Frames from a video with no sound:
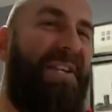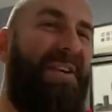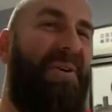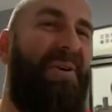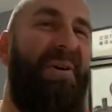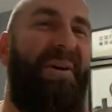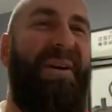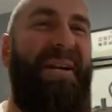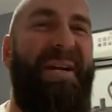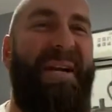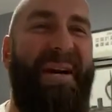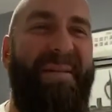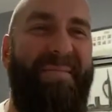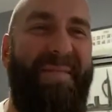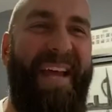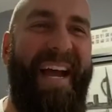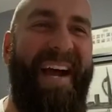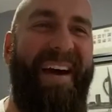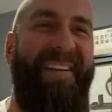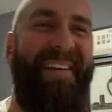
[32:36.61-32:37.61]
are not going to come
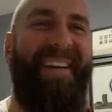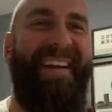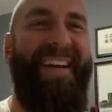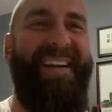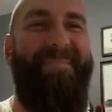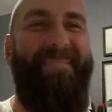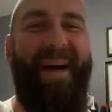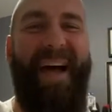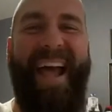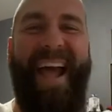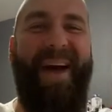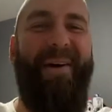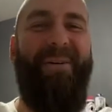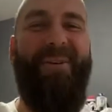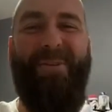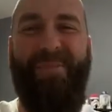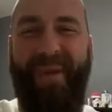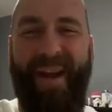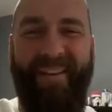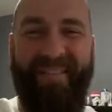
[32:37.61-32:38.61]
down, but
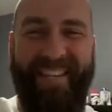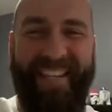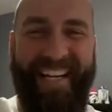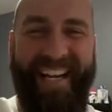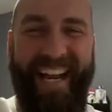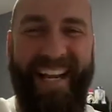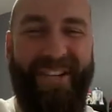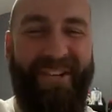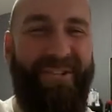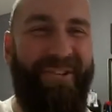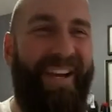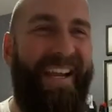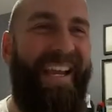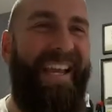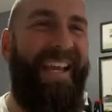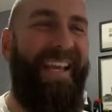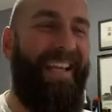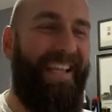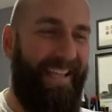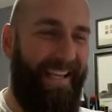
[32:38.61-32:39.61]
elsewhere in the
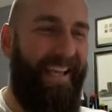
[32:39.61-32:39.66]
country,